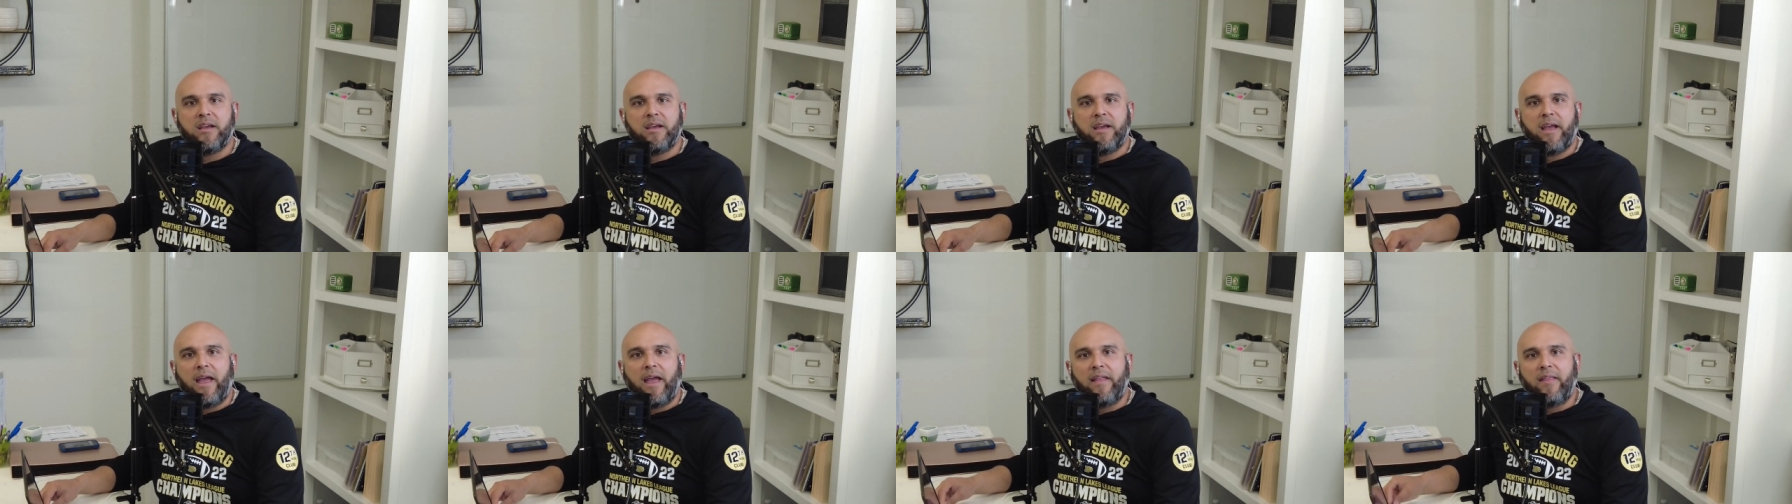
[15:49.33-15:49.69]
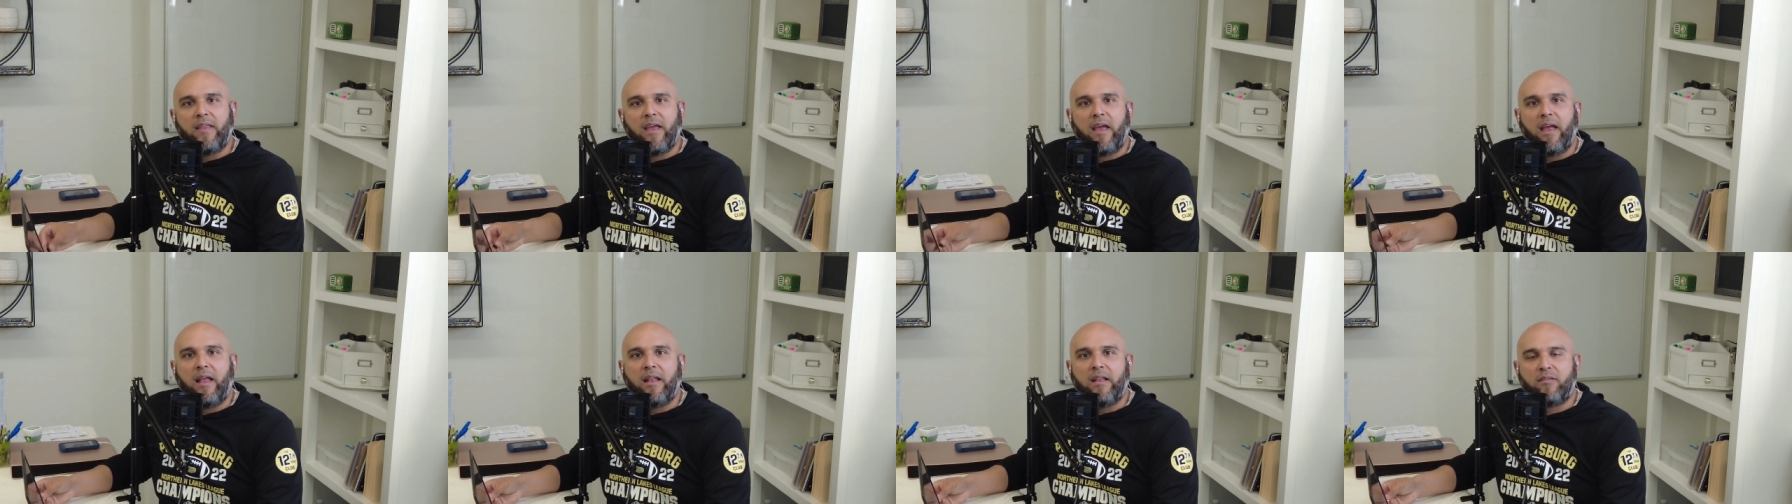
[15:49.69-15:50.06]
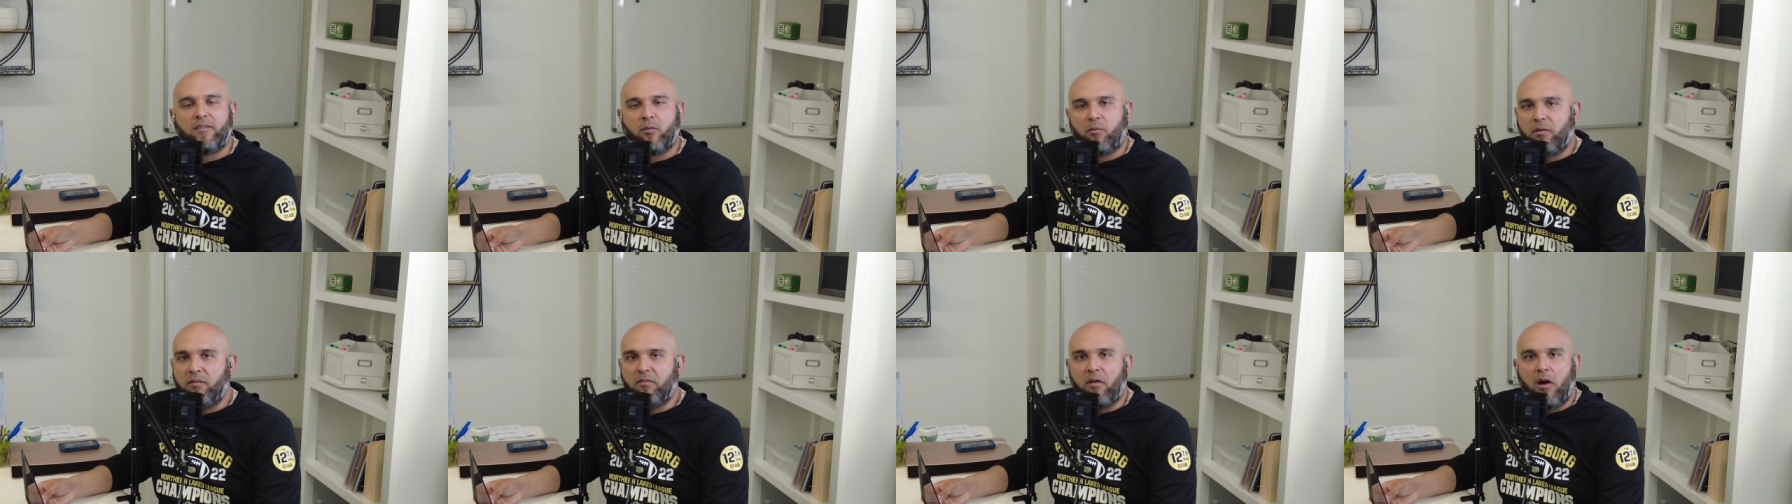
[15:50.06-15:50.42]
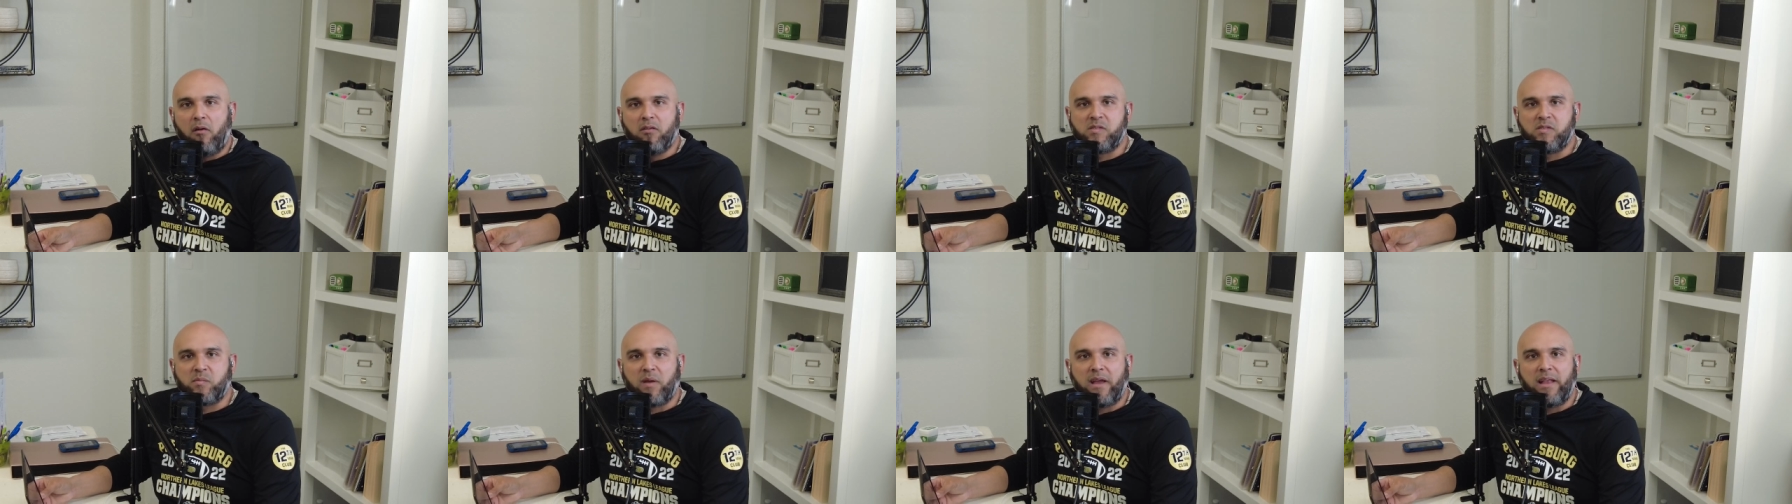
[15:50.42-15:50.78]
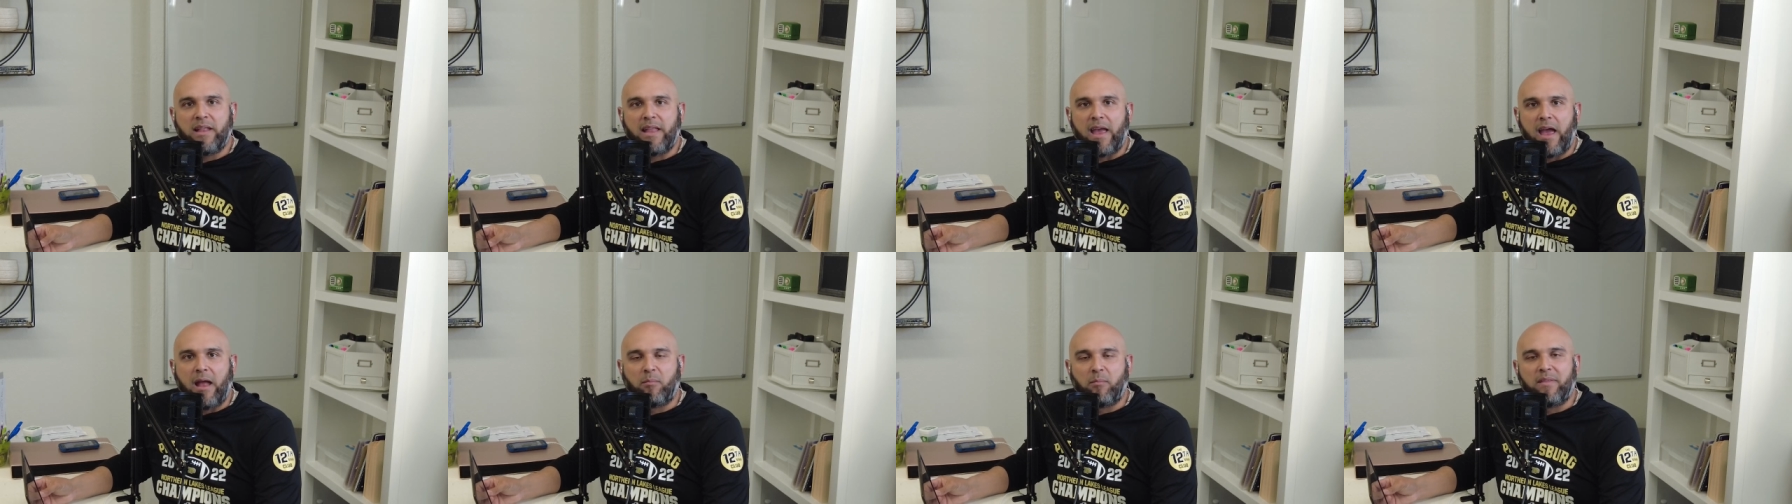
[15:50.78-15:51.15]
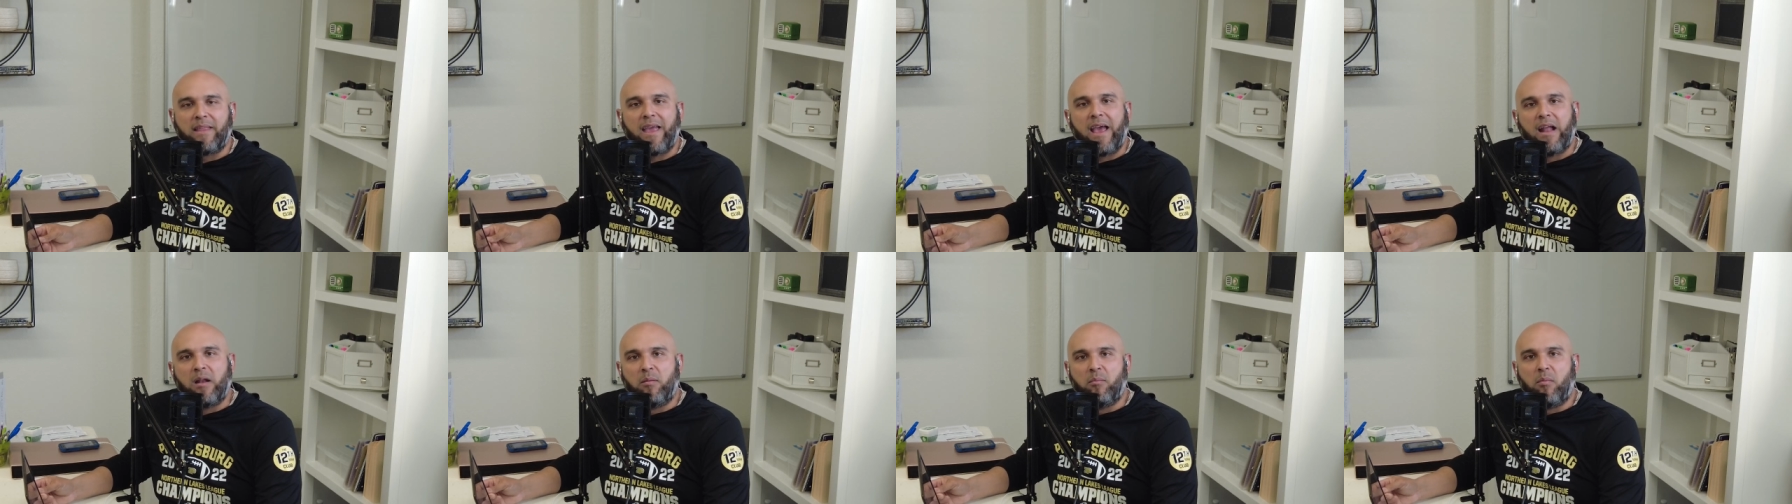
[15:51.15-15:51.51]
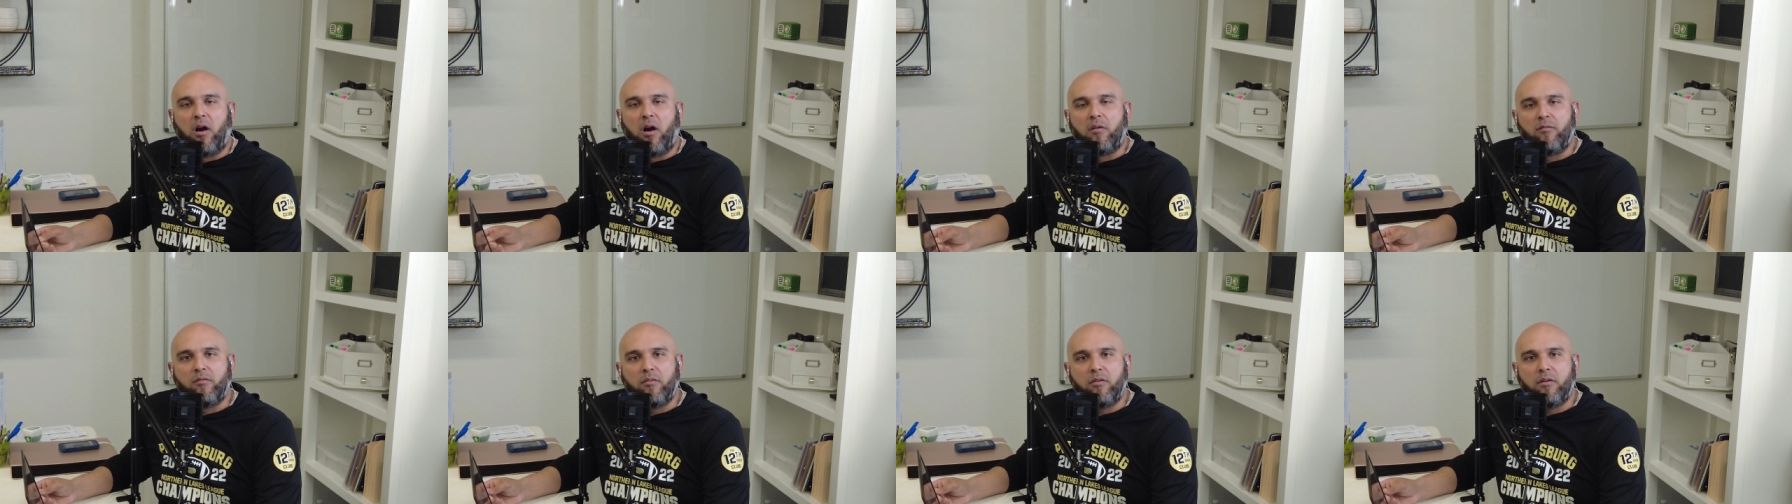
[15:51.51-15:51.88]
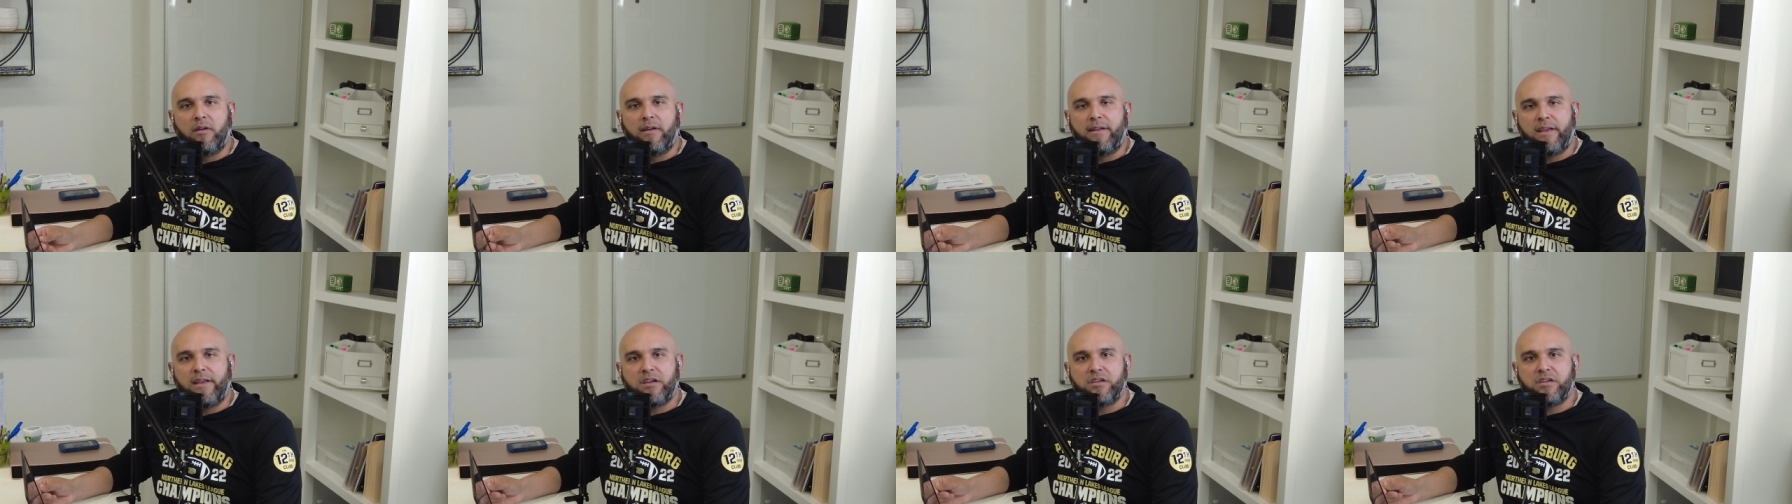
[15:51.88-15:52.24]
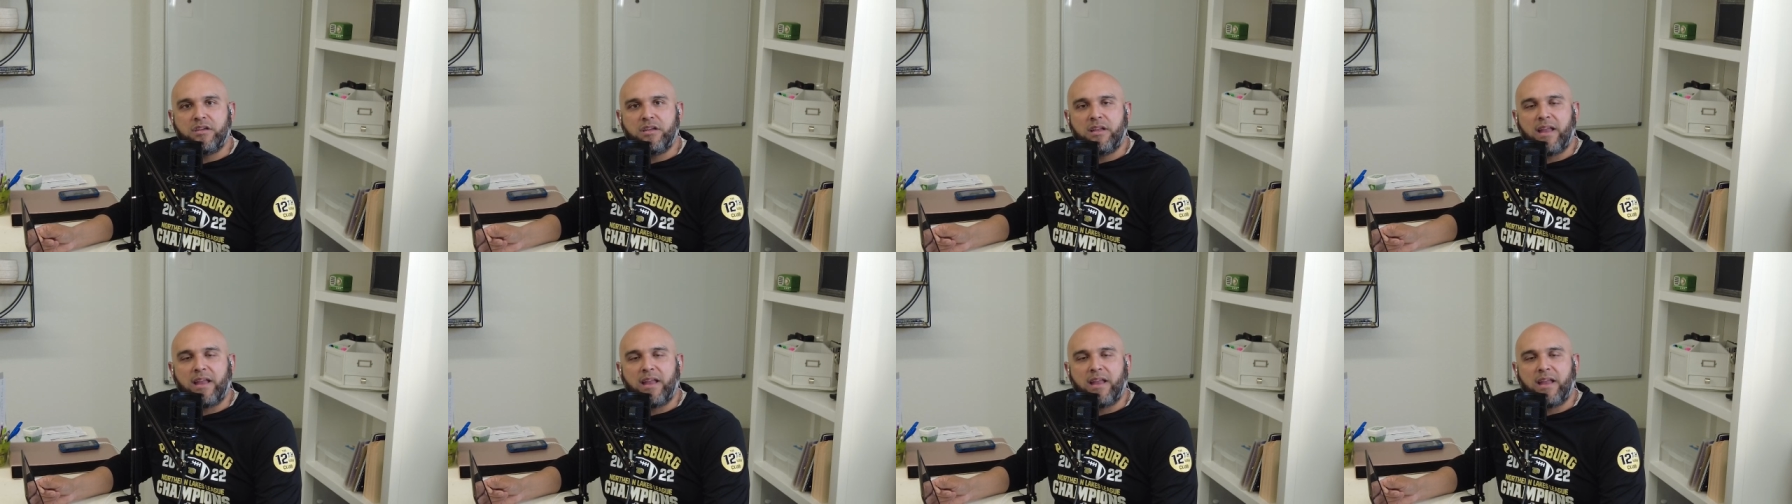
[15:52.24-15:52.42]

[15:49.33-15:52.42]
And then, so we've always played that, but they had a Marvel edition,